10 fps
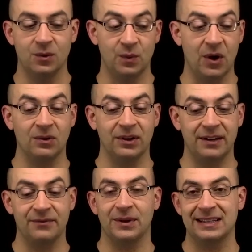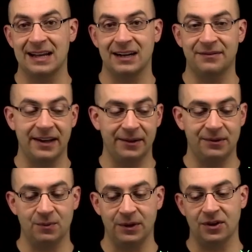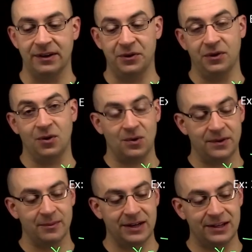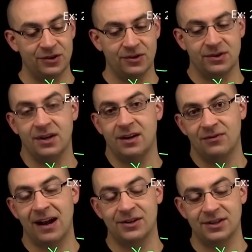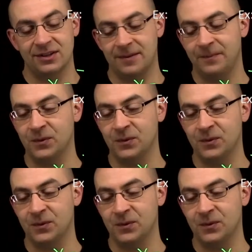We are looking for exact values, which are either whole number integers, fractions,